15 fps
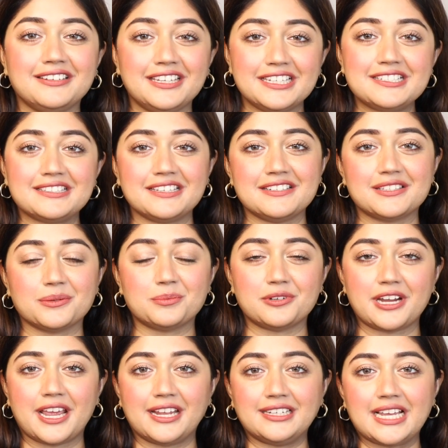NYX is a
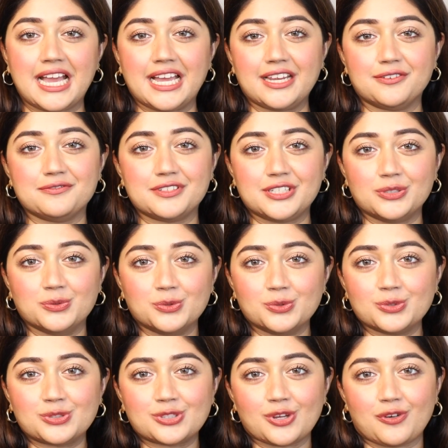brand I have
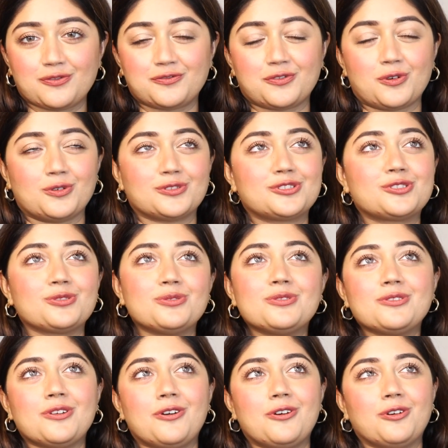used for so
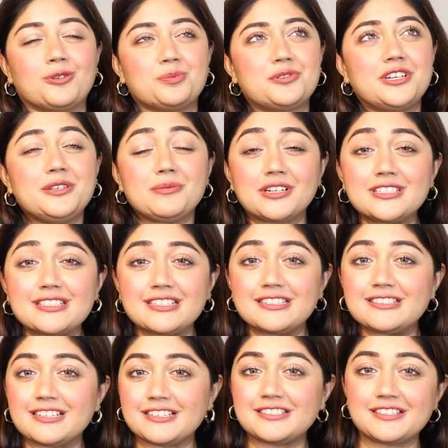long, pretty much
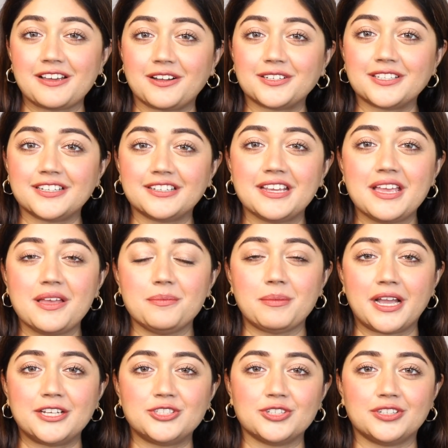since I started
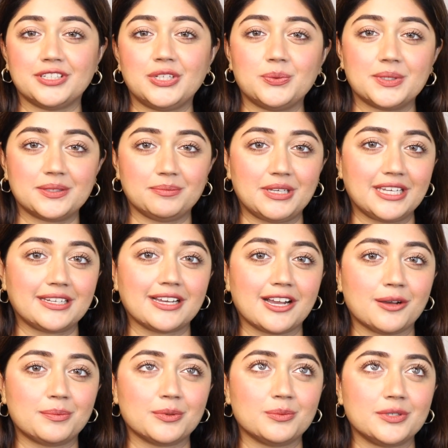my journey with
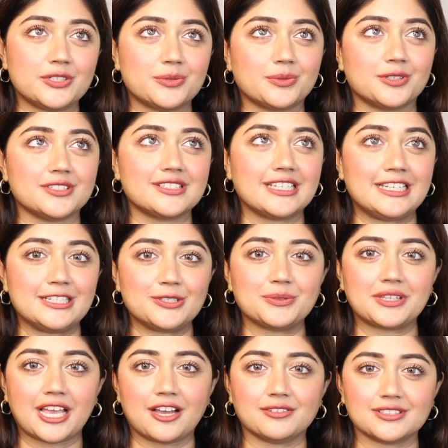makeup, which was in
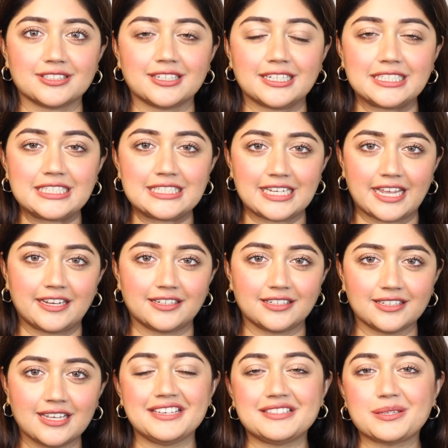
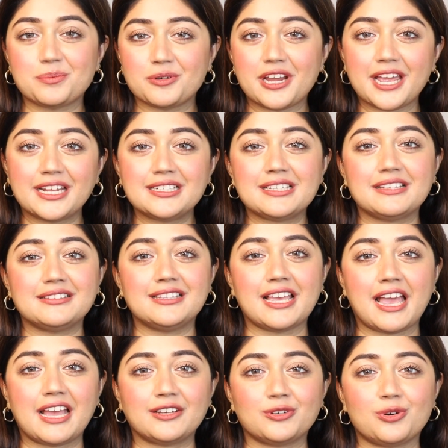2010. It's a brand
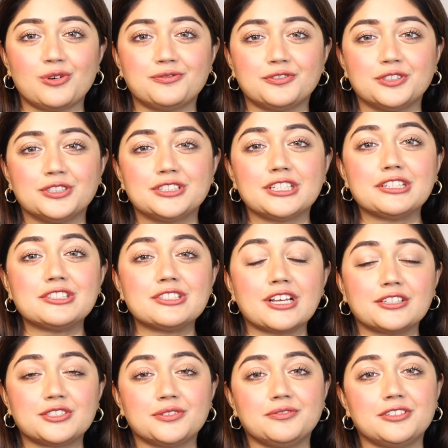that offers
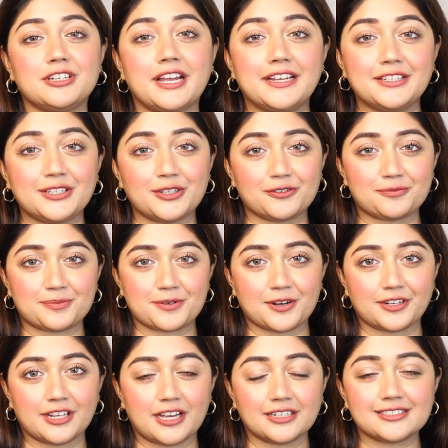such a variety of
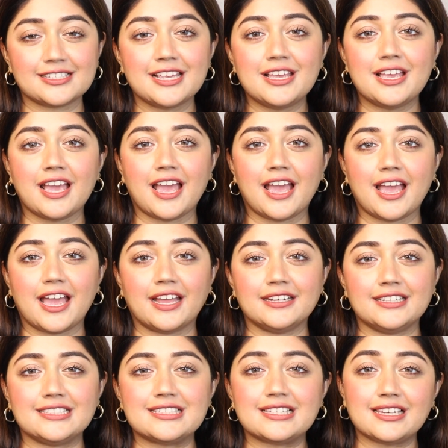products, and
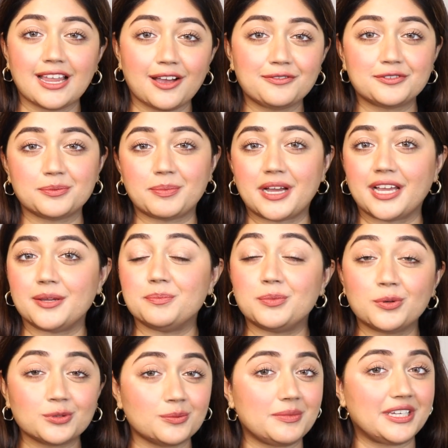it's loved by
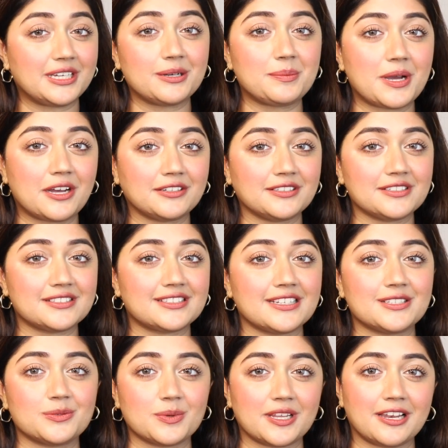both makeup artists
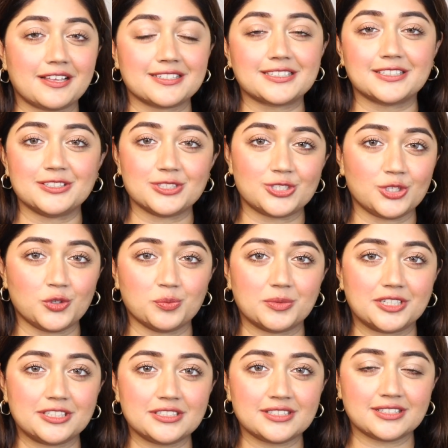as well as
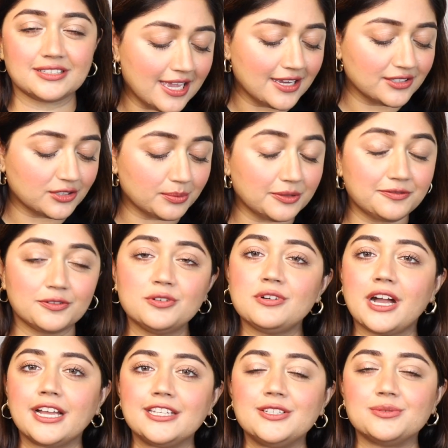consumers. So before
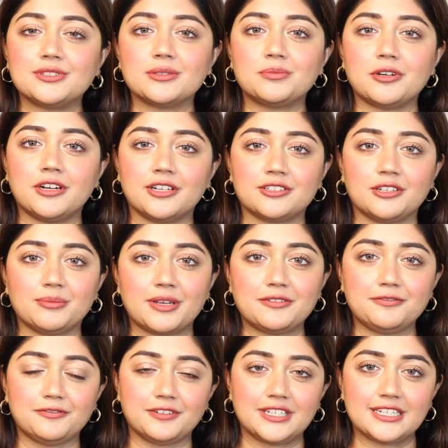I use the product on my
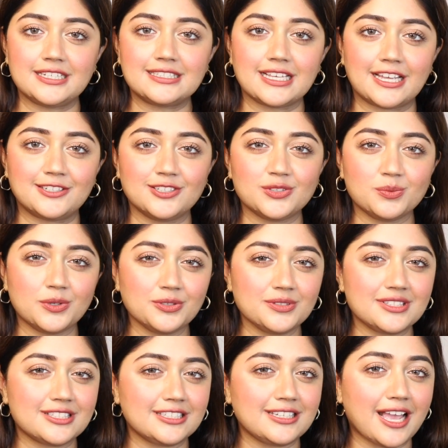face, I just want to
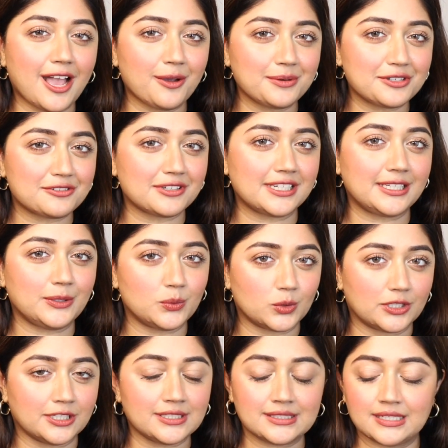see how it really
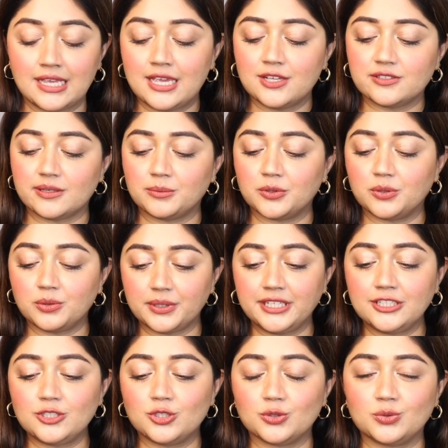works. So I'm
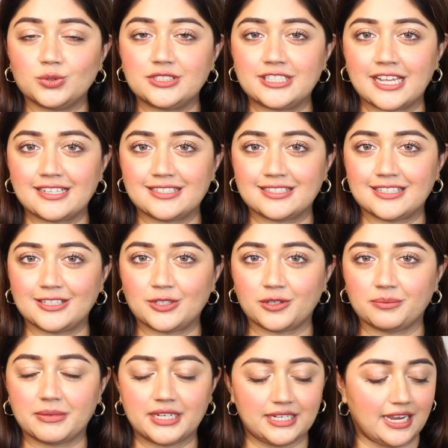going to test it
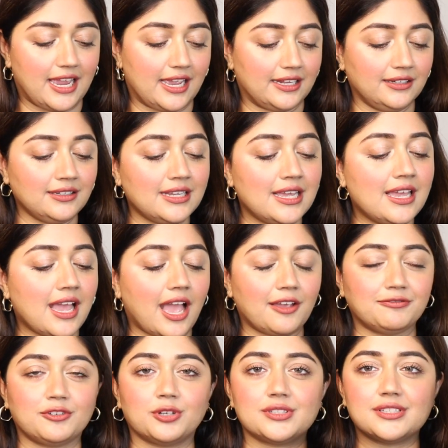on my hand.
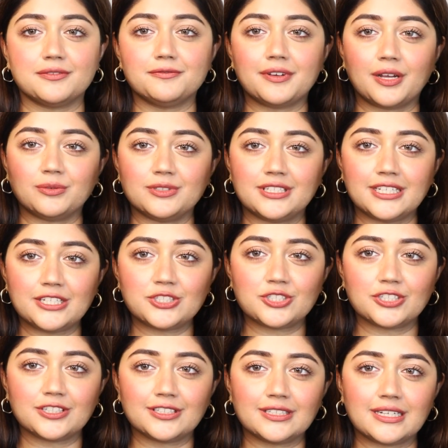I've got some
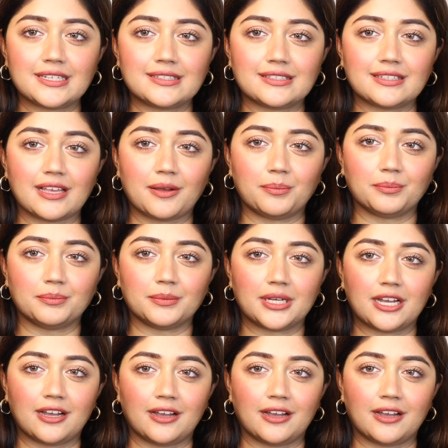foundation, some